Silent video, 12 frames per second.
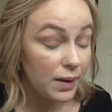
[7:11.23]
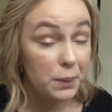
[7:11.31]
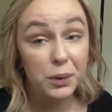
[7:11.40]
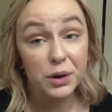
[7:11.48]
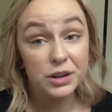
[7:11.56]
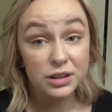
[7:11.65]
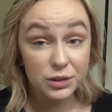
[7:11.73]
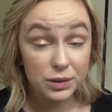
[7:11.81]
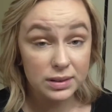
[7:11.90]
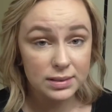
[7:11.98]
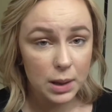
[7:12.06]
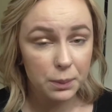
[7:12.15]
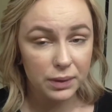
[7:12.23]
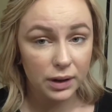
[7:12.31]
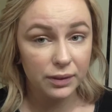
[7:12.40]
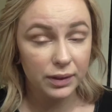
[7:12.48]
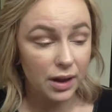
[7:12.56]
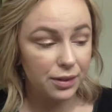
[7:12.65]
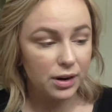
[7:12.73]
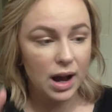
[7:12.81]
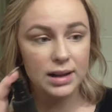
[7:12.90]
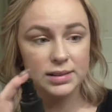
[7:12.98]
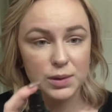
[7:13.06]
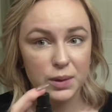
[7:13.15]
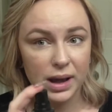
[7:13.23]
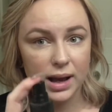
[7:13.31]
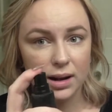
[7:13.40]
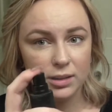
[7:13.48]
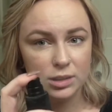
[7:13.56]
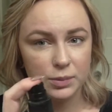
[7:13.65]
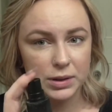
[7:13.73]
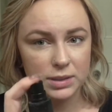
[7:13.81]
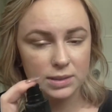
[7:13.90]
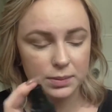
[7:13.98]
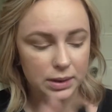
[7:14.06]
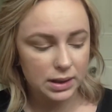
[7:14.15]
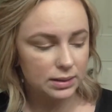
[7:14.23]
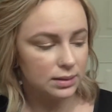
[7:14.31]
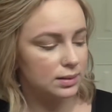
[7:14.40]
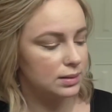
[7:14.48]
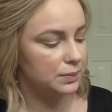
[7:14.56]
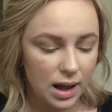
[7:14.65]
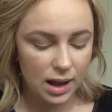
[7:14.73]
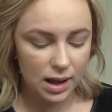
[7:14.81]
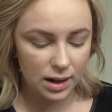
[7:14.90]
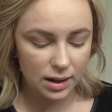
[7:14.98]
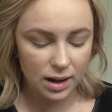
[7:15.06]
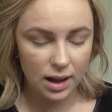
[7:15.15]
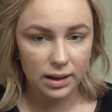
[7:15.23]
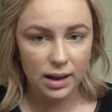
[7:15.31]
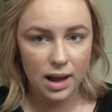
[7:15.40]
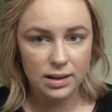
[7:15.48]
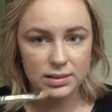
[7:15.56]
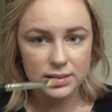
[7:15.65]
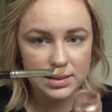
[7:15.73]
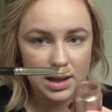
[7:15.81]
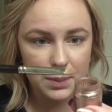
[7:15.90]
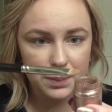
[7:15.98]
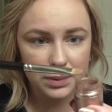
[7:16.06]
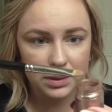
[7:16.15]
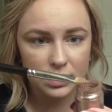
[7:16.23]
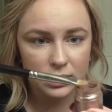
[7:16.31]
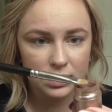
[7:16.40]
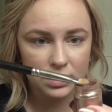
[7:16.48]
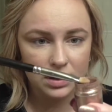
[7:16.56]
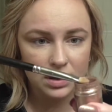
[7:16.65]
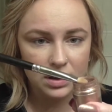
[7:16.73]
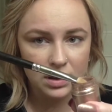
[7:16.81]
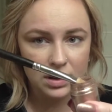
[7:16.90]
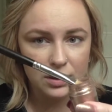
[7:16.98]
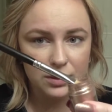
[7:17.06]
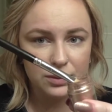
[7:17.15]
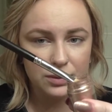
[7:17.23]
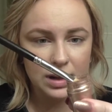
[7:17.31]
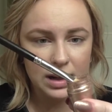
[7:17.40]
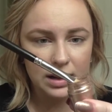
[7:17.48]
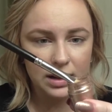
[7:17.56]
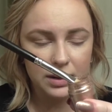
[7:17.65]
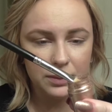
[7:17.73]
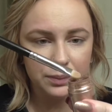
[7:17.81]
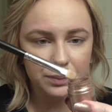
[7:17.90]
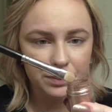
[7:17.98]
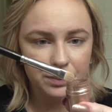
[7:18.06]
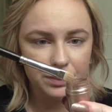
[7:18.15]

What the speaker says: then I'm going to do the same thing on the other eye. So again, spritz, spritz, and again, dip right in.